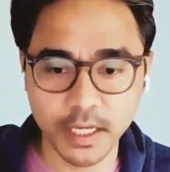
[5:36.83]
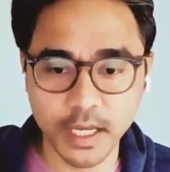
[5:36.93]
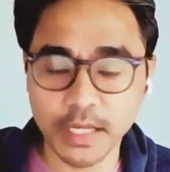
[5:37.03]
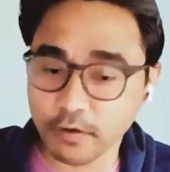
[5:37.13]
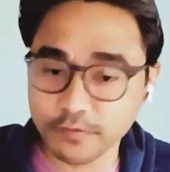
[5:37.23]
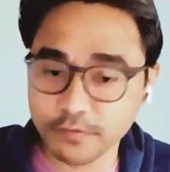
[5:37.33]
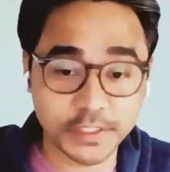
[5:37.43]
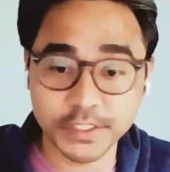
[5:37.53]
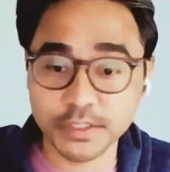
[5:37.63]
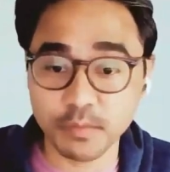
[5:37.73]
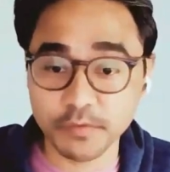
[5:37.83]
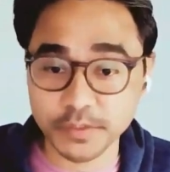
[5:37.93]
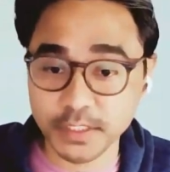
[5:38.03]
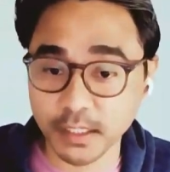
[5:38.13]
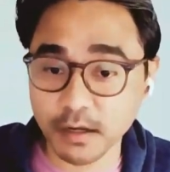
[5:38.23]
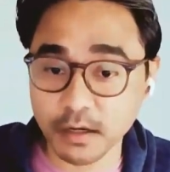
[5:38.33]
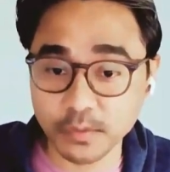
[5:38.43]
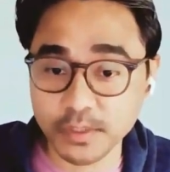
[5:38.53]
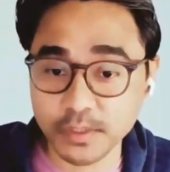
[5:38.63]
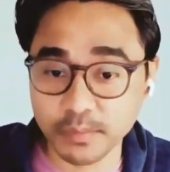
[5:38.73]
And obviously, some of us take
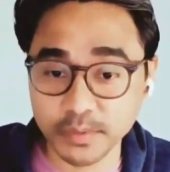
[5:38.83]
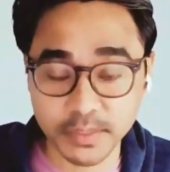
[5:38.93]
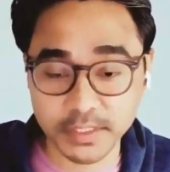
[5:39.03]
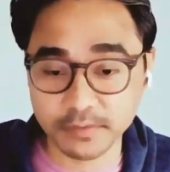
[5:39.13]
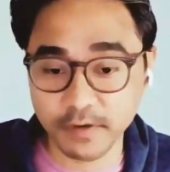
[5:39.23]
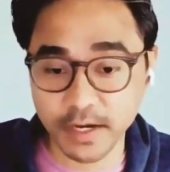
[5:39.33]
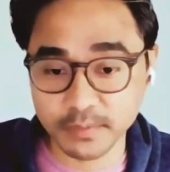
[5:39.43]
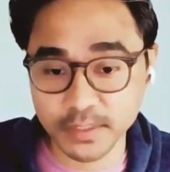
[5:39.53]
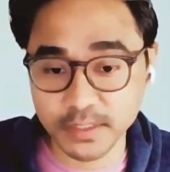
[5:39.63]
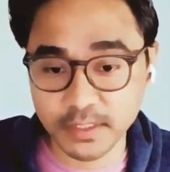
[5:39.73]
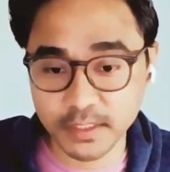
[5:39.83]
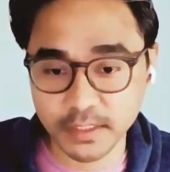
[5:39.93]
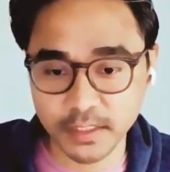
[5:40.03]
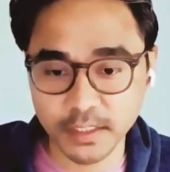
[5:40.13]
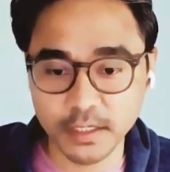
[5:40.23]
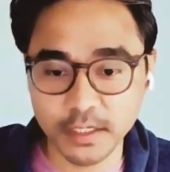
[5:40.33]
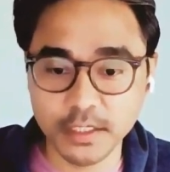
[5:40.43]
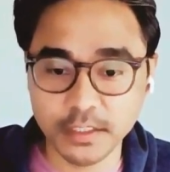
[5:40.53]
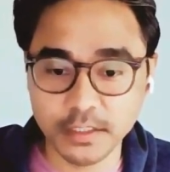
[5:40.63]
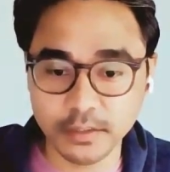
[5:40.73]
herbal supplements and vitamins.
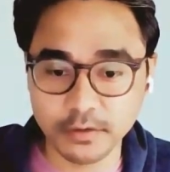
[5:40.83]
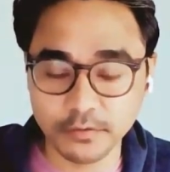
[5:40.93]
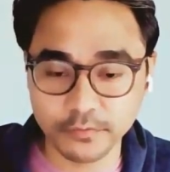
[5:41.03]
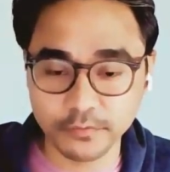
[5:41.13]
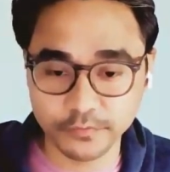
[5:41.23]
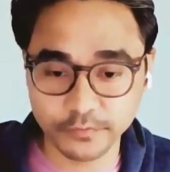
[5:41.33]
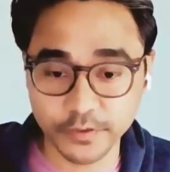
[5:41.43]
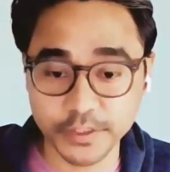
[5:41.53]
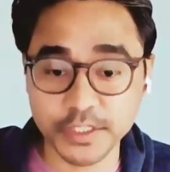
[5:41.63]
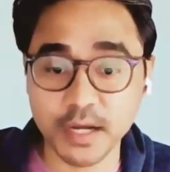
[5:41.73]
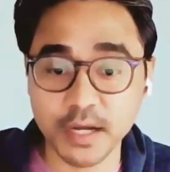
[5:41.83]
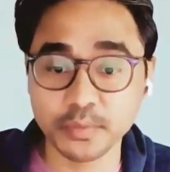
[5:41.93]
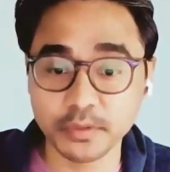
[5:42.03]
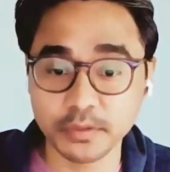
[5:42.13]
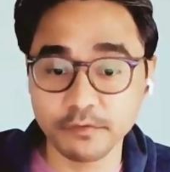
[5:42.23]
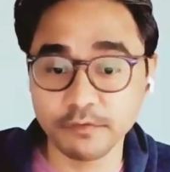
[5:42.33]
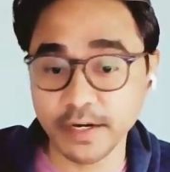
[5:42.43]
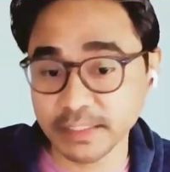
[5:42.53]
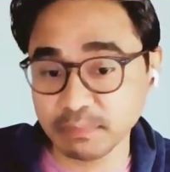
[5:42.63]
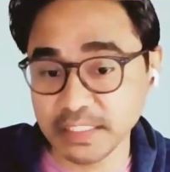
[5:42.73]
For example,
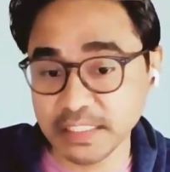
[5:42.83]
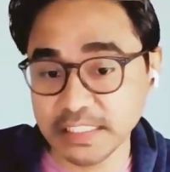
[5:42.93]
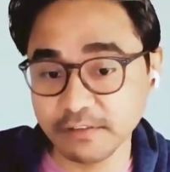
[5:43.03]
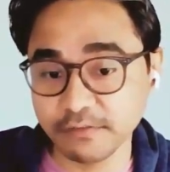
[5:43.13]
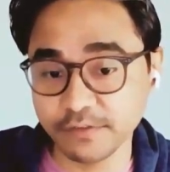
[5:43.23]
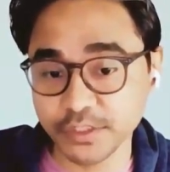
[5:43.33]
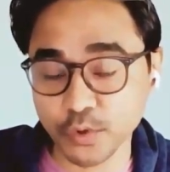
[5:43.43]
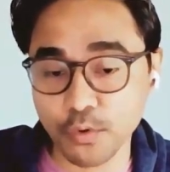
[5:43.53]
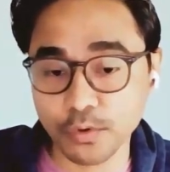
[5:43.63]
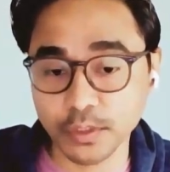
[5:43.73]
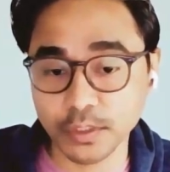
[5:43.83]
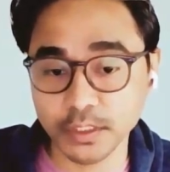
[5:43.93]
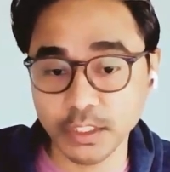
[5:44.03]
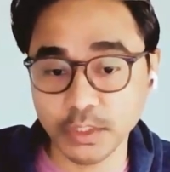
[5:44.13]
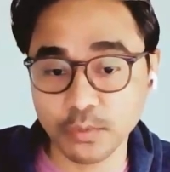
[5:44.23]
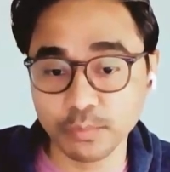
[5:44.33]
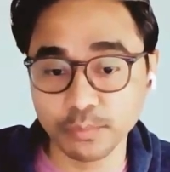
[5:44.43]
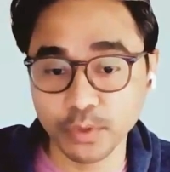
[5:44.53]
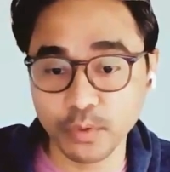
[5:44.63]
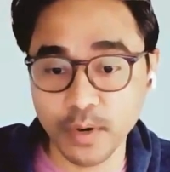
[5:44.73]
vitamin E, fish oil, ginkgo
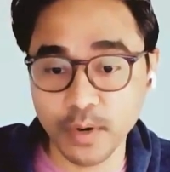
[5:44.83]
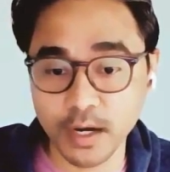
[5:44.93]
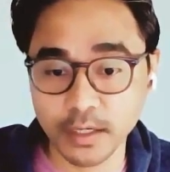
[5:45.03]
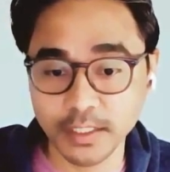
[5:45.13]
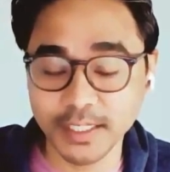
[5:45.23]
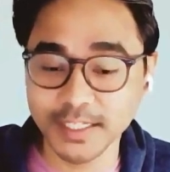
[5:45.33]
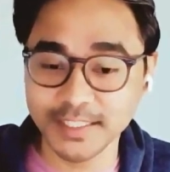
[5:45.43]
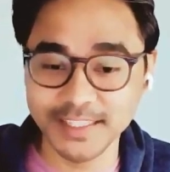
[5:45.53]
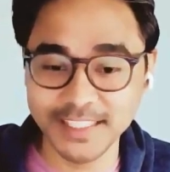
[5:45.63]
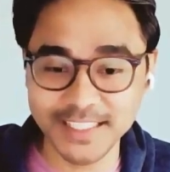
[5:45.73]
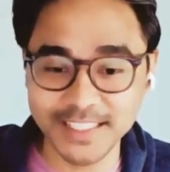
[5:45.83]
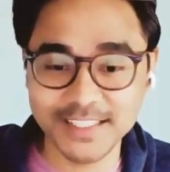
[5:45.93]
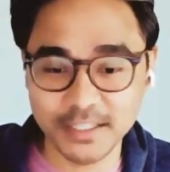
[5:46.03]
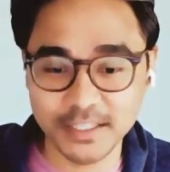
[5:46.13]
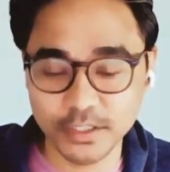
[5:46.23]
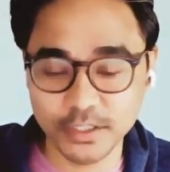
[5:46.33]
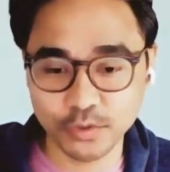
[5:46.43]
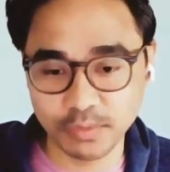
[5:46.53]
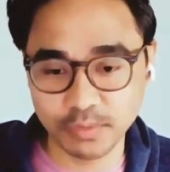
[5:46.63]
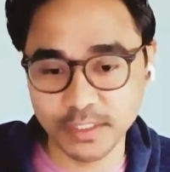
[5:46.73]
biloba. These
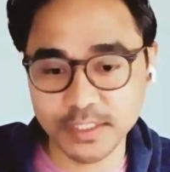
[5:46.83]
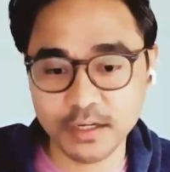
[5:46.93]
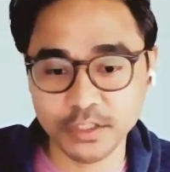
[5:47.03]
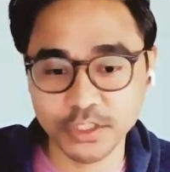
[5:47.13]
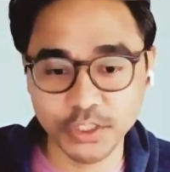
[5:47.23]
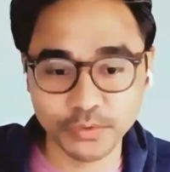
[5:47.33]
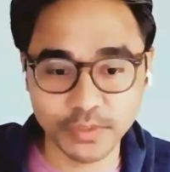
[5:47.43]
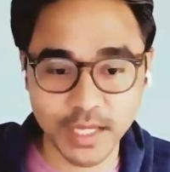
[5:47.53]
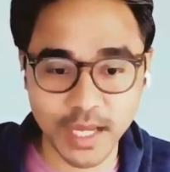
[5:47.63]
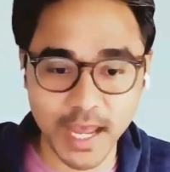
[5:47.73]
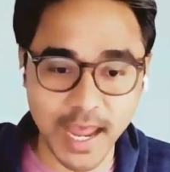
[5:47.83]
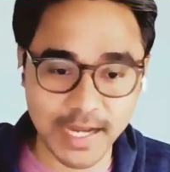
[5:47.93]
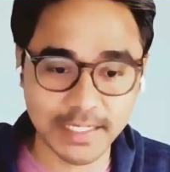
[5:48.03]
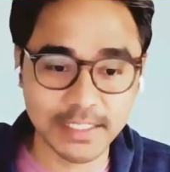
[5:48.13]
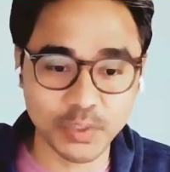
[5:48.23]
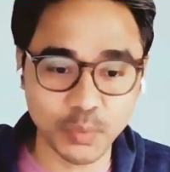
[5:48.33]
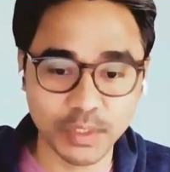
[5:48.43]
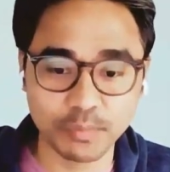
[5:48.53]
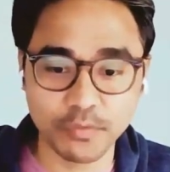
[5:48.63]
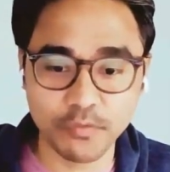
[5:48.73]
should be discontinued at least a
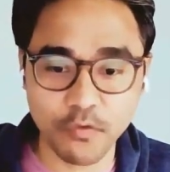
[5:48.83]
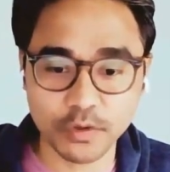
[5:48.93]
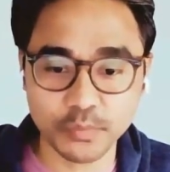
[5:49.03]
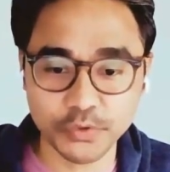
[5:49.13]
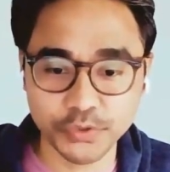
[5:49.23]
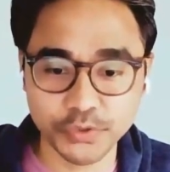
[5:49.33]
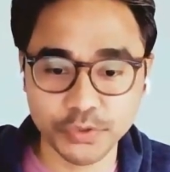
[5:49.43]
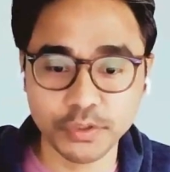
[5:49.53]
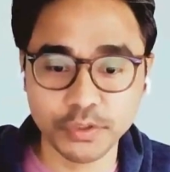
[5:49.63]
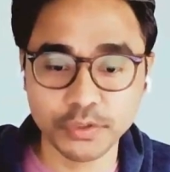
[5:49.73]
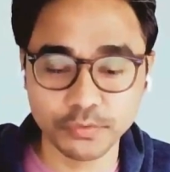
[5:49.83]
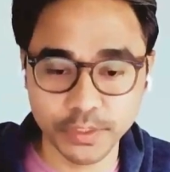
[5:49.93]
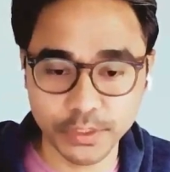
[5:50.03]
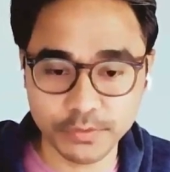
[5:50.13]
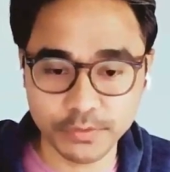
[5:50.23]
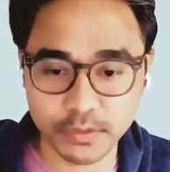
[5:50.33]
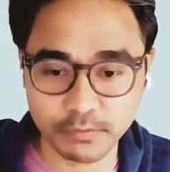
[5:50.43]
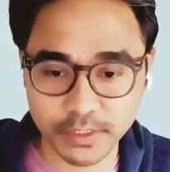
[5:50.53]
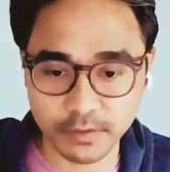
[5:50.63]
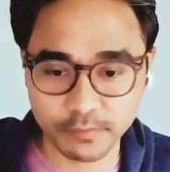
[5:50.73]
week before the procedure to reduce the
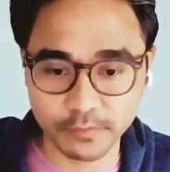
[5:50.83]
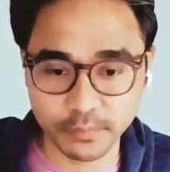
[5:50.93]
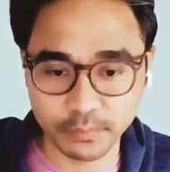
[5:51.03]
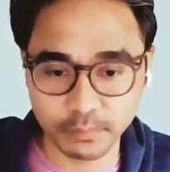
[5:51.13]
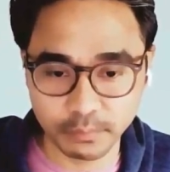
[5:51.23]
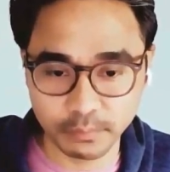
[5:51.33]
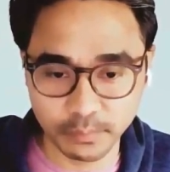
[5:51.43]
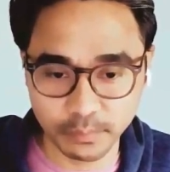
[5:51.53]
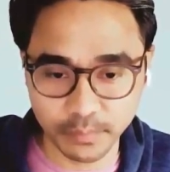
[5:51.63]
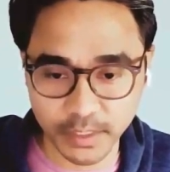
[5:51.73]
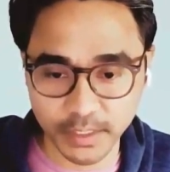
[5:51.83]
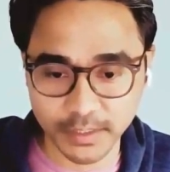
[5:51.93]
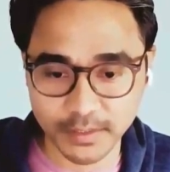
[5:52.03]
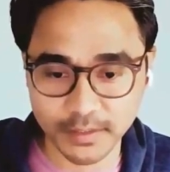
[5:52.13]
risk of bleeding.